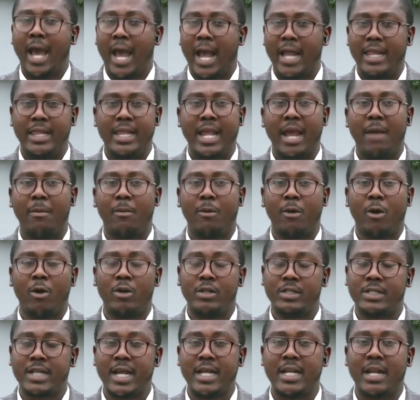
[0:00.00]
And they are
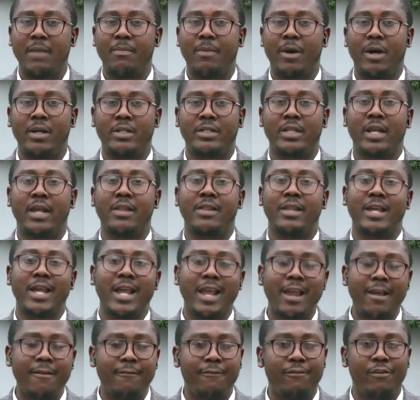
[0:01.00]
concerned about
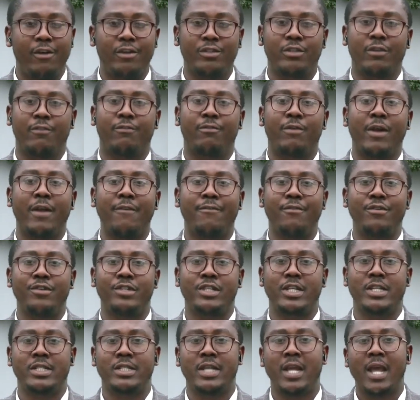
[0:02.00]
the influx of
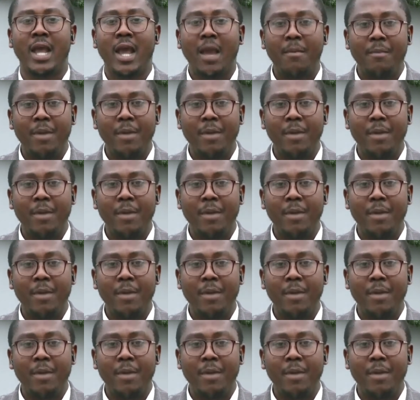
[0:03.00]
refugees,